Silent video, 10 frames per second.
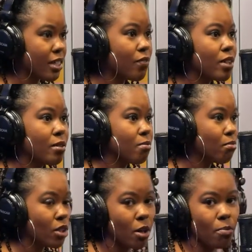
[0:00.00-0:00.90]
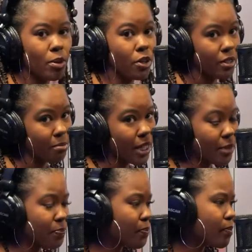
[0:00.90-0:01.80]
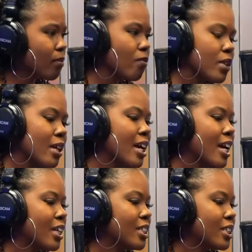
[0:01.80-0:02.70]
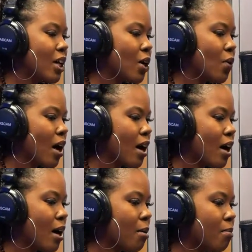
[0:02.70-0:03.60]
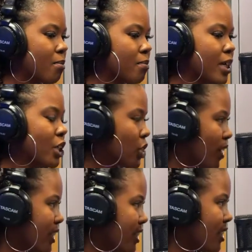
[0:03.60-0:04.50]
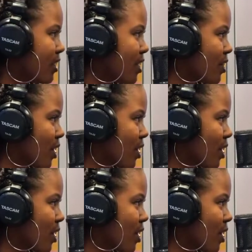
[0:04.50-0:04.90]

even, bigger than me. So, interestingly,